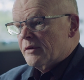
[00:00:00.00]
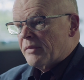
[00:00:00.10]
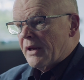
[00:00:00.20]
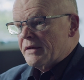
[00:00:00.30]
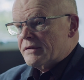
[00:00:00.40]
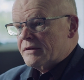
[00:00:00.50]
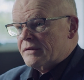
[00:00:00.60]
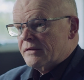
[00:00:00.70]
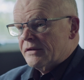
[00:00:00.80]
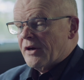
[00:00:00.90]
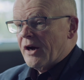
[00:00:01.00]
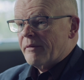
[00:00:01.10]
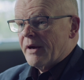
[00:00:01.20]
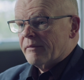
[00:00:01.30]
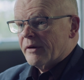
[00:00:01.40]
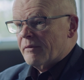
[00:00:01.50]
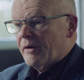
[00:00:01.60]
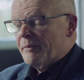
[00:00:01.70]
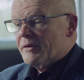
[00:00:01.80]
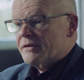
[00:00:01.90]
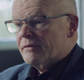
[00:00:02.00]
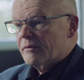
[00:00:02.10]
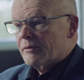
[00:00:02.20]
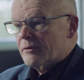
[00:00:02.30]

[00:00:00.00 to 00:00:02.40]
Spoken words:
replace the direct requirements of the